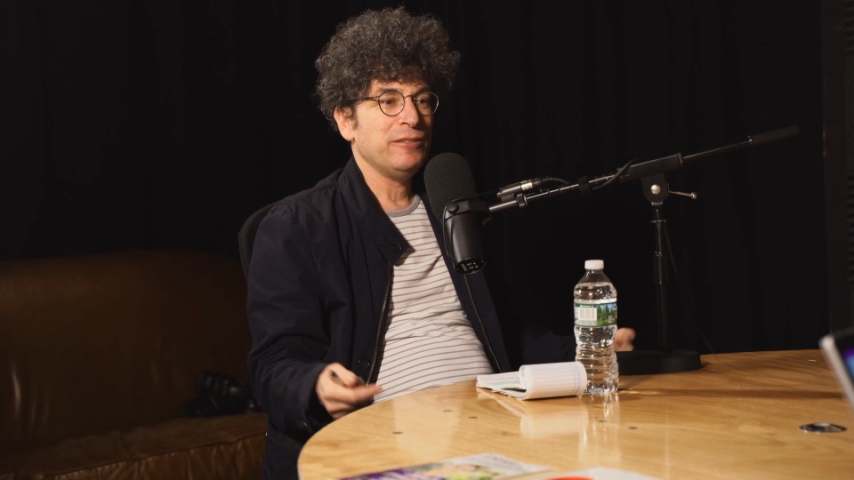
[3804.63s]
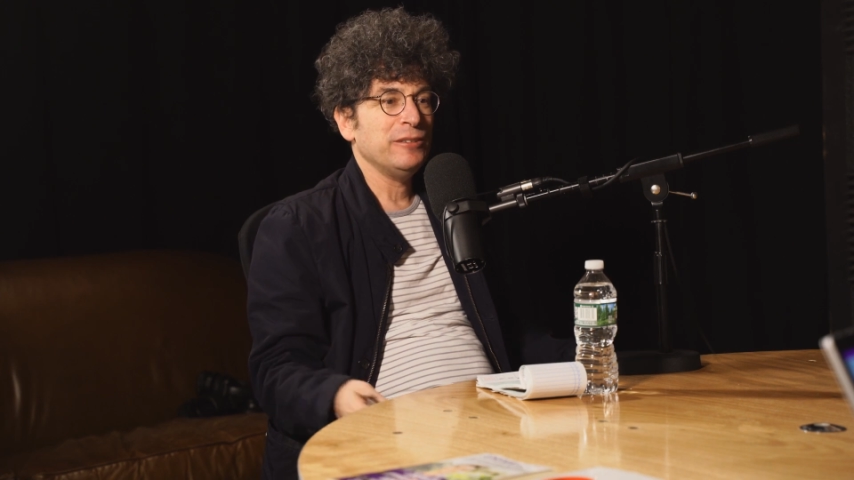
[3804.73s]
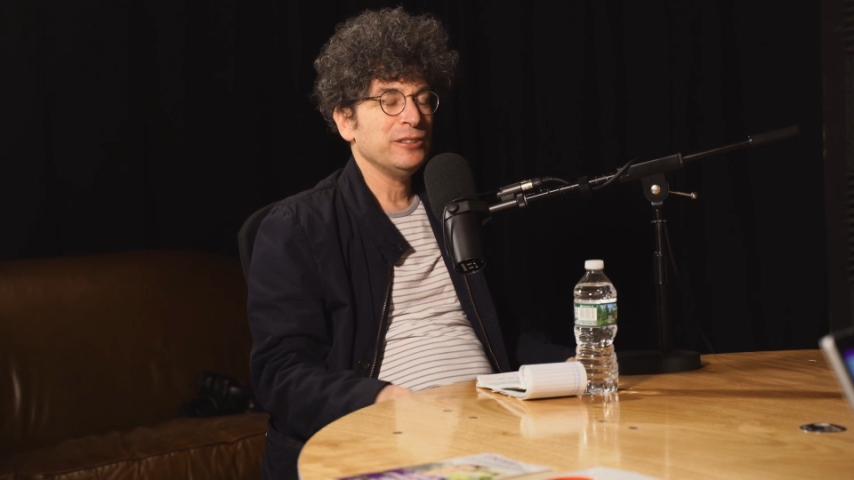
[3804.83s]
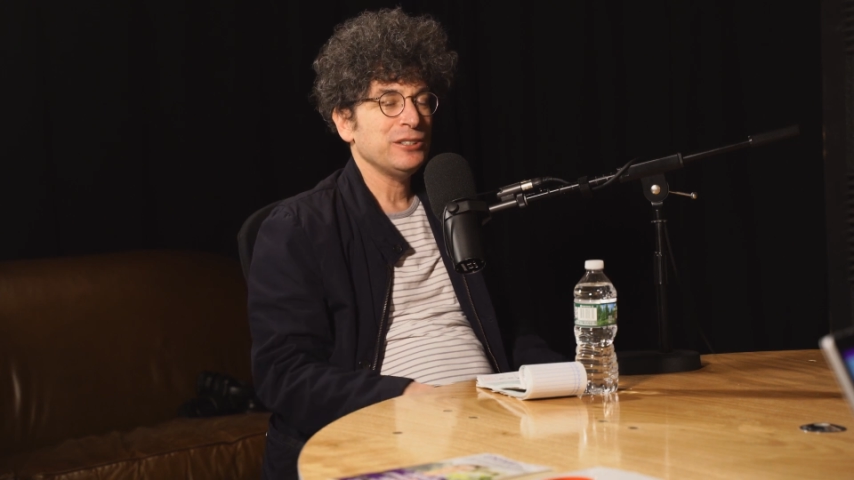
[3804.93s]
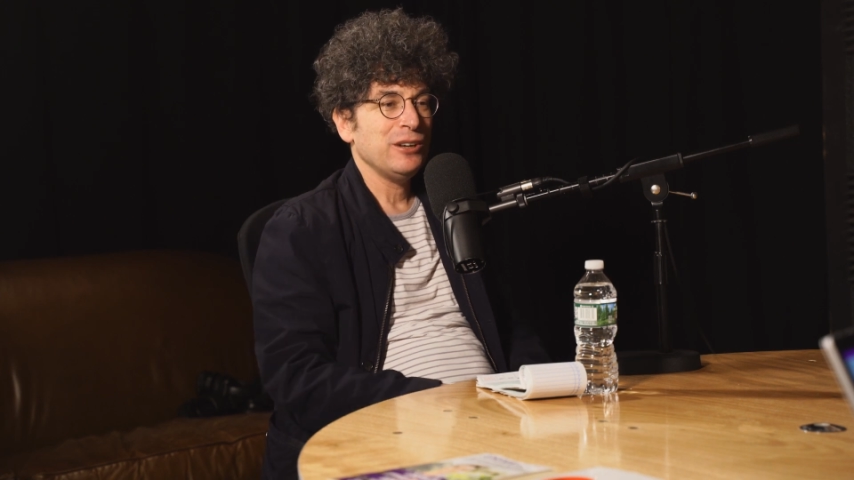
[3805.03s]

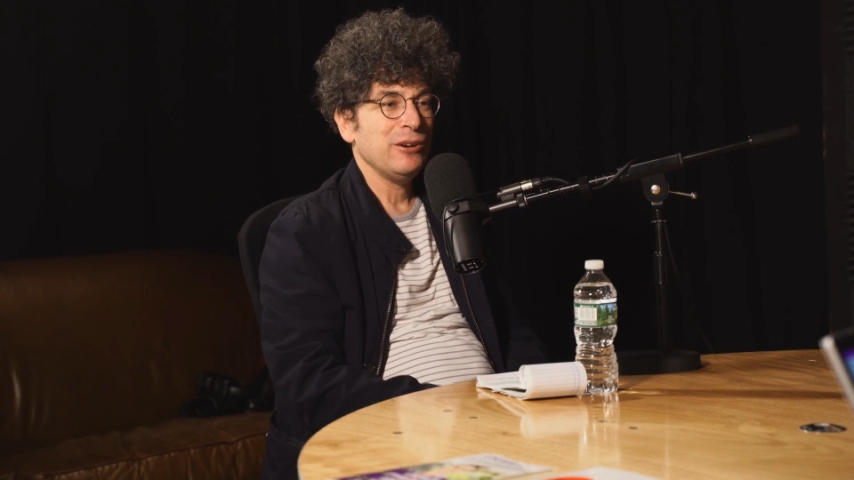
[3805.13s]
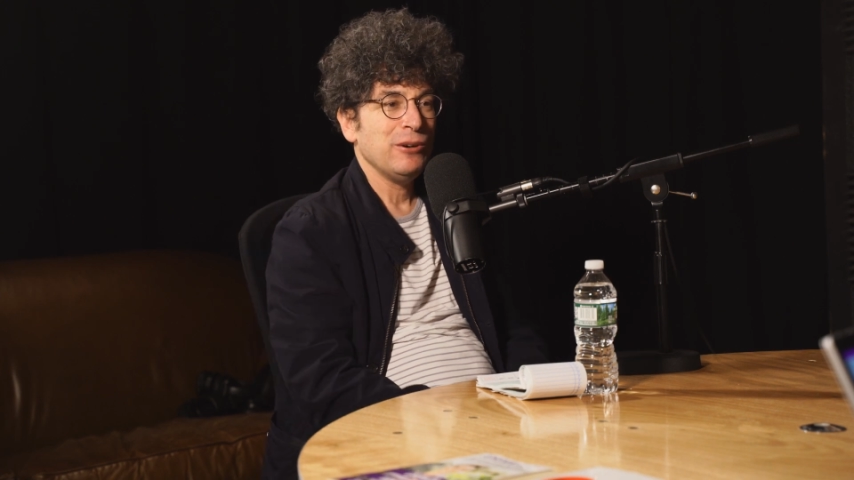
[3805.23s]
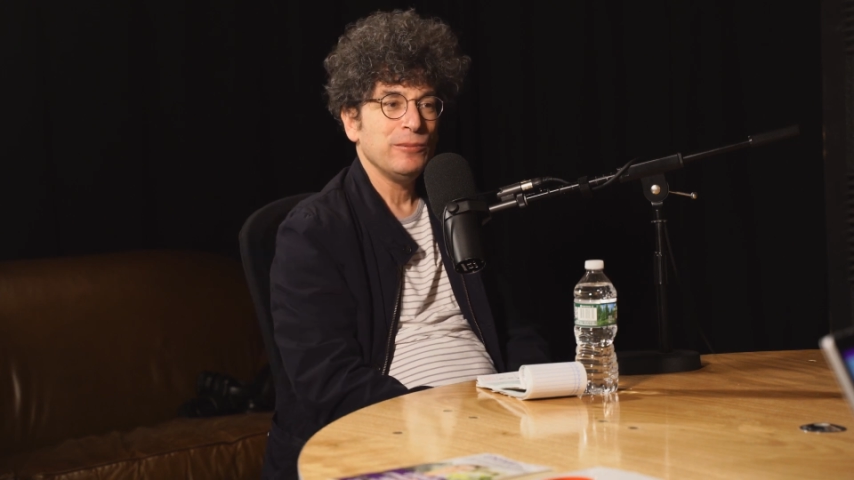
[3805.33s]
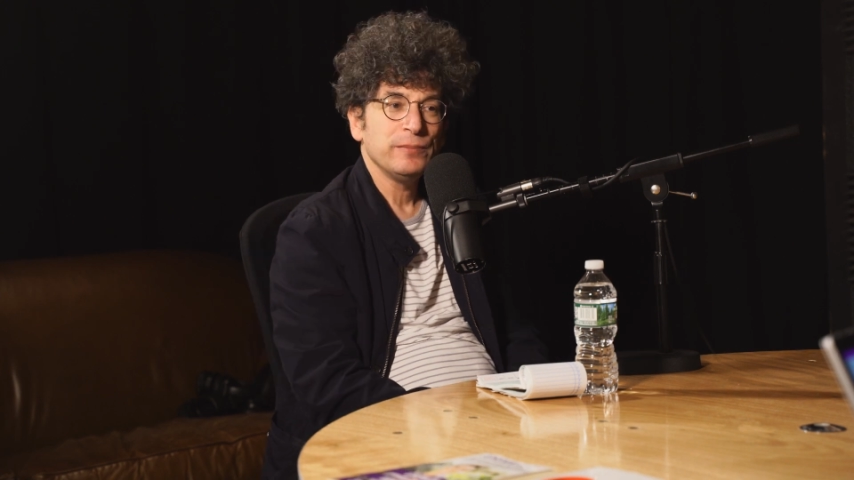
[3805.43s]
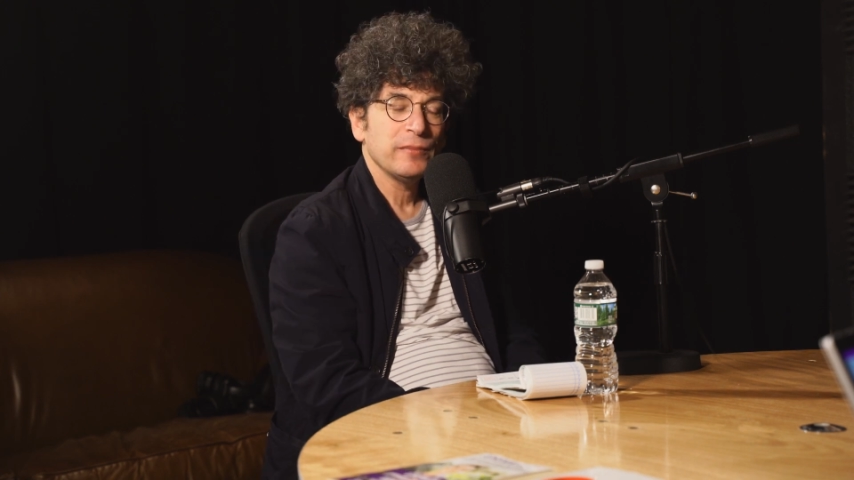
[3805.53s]
So
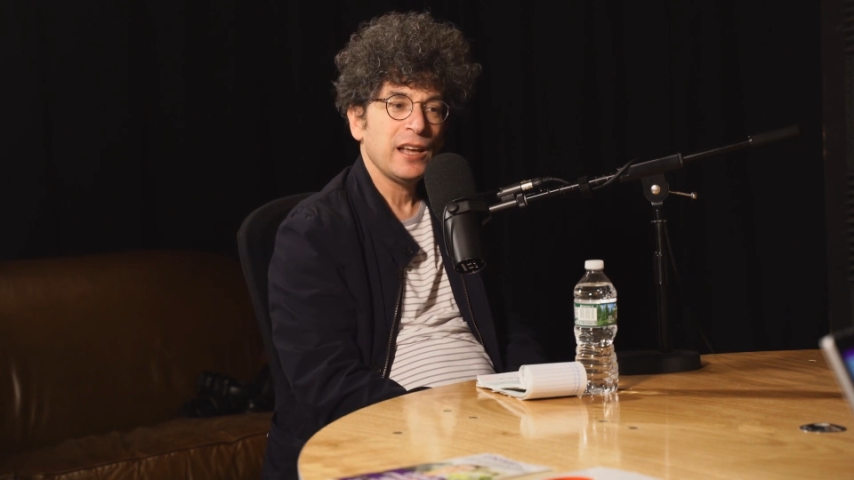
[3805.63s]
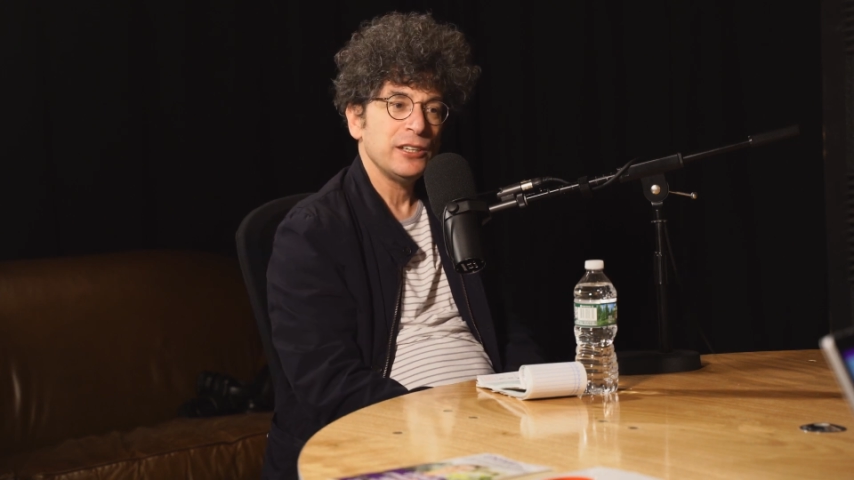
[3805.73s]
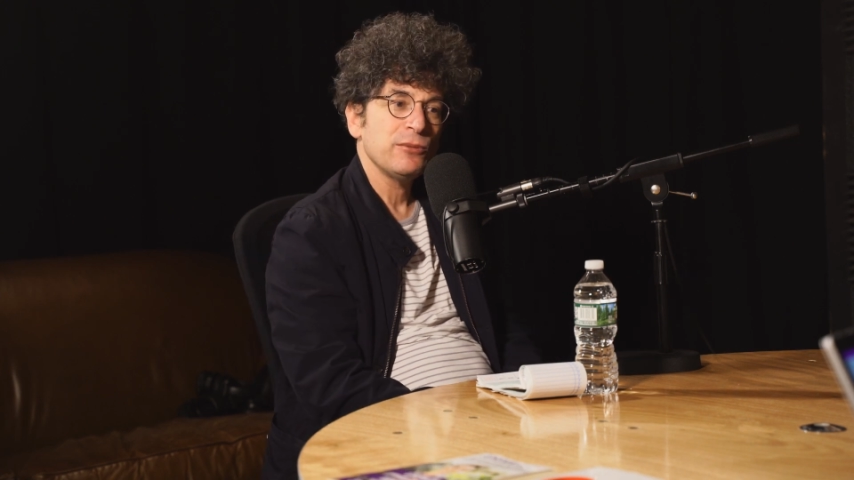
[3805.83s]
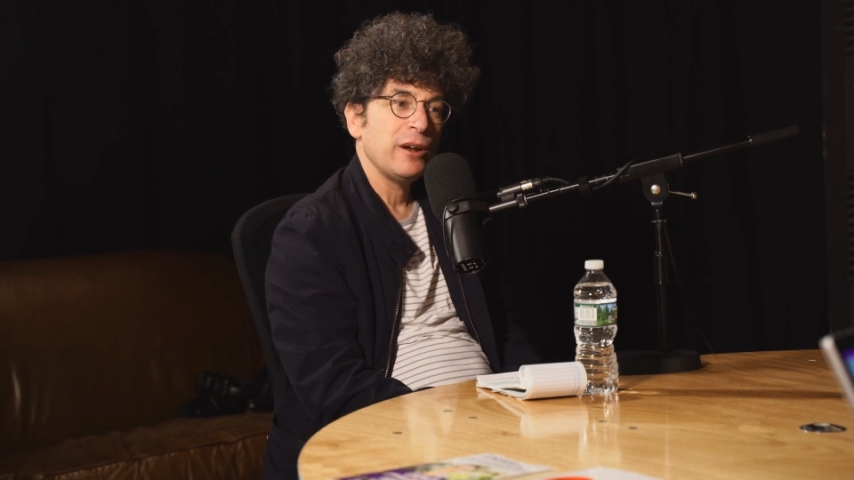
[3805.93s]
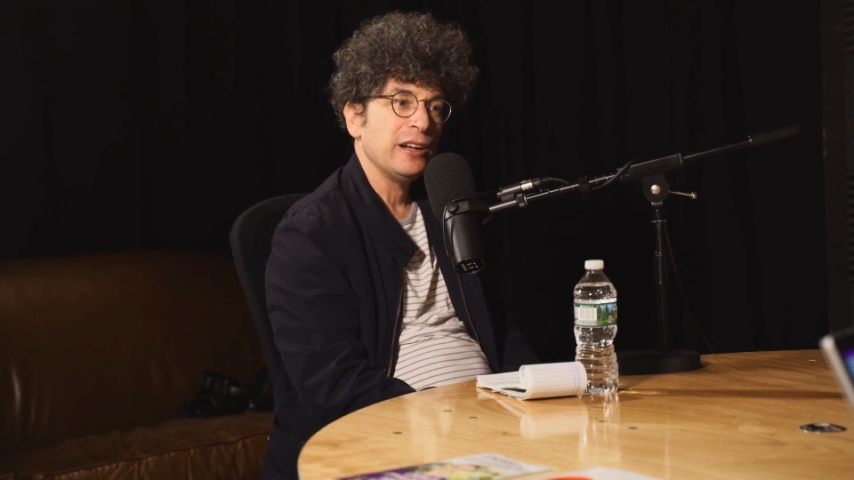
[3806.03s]
I just
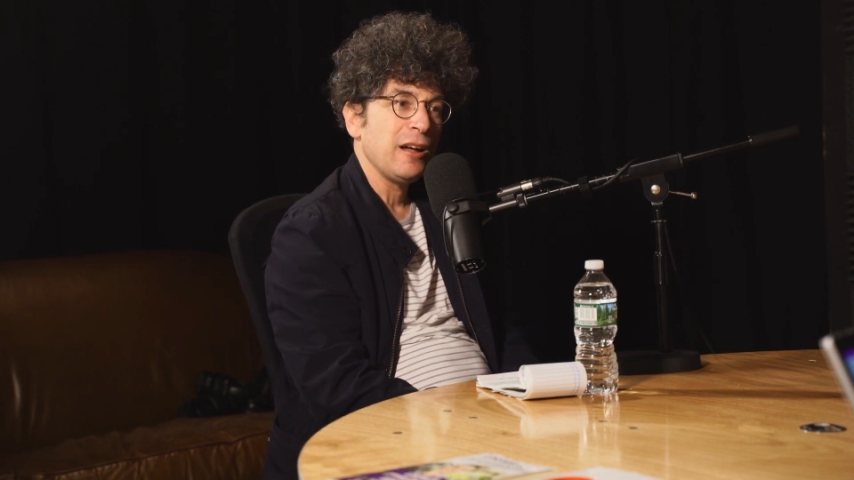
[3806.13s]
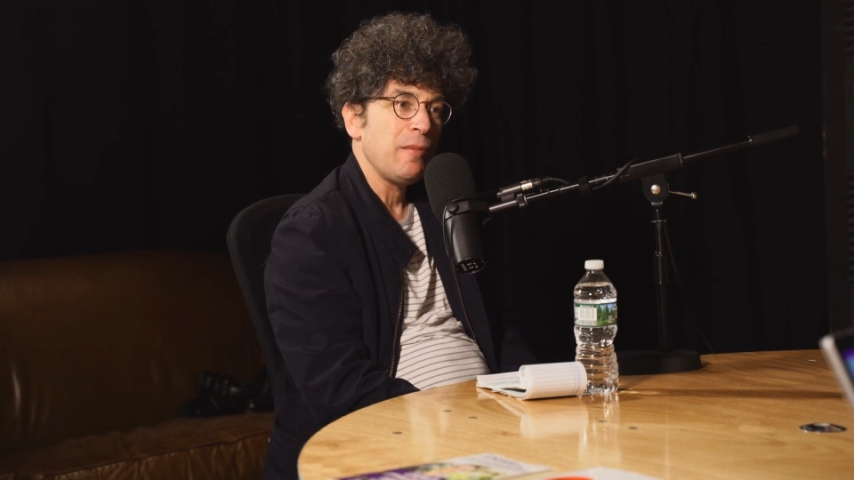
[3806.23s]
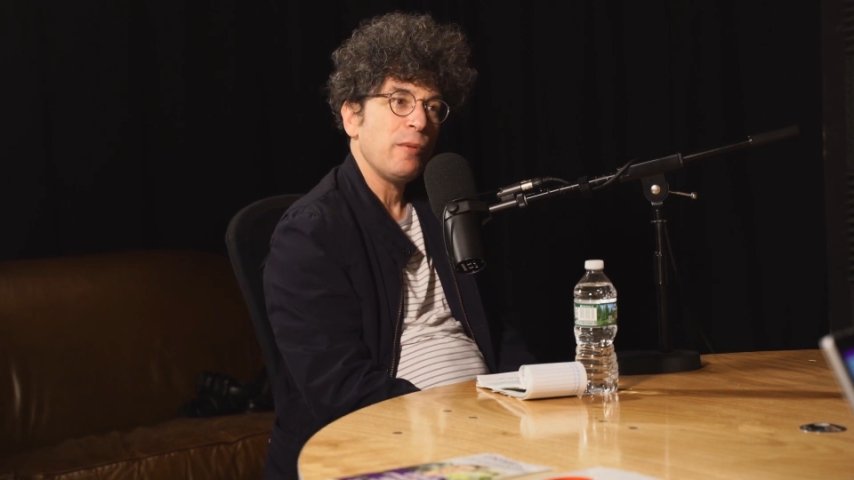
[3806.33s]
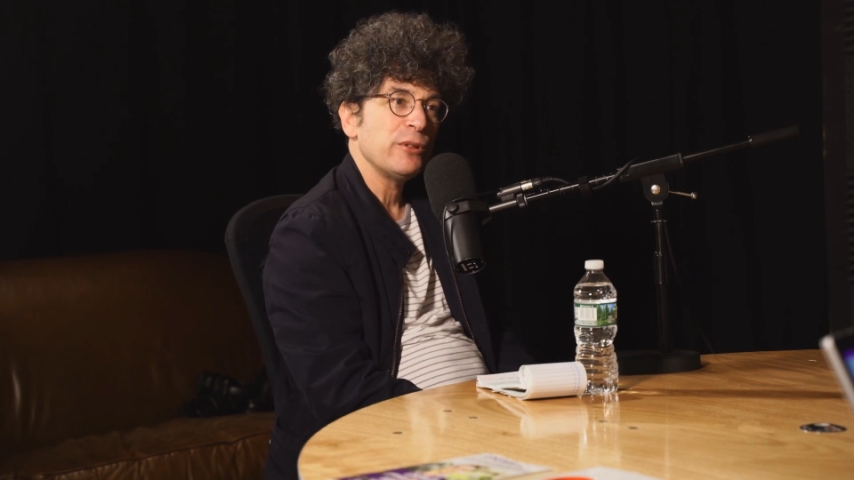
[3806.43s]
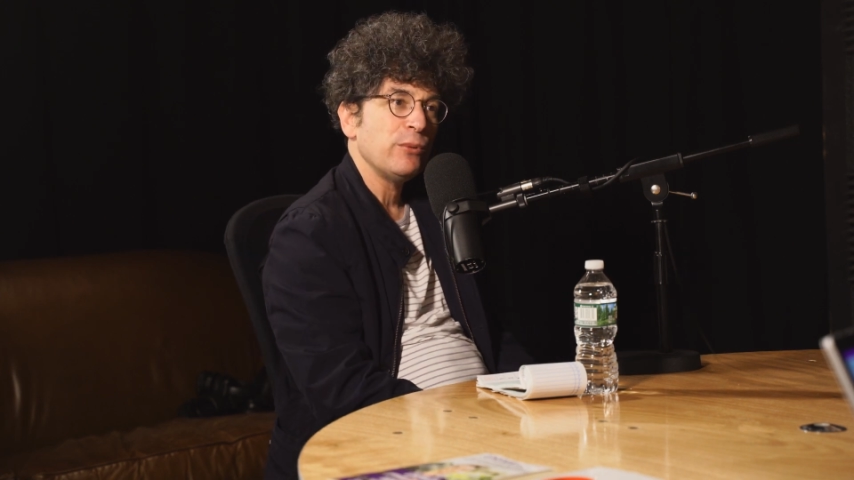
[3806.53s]
wanted to come up
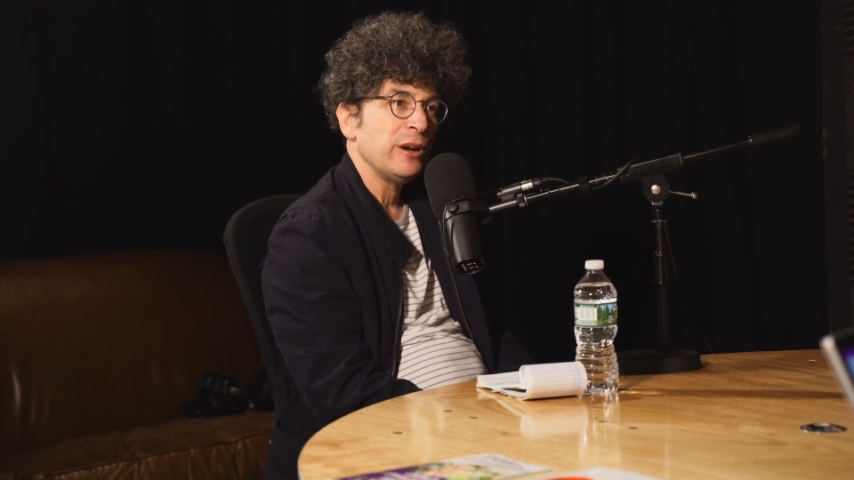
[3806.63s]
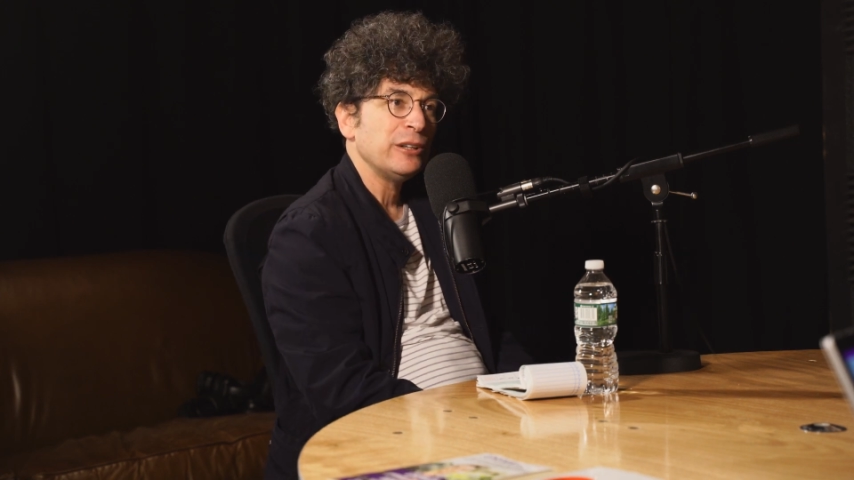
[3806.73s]
with a weird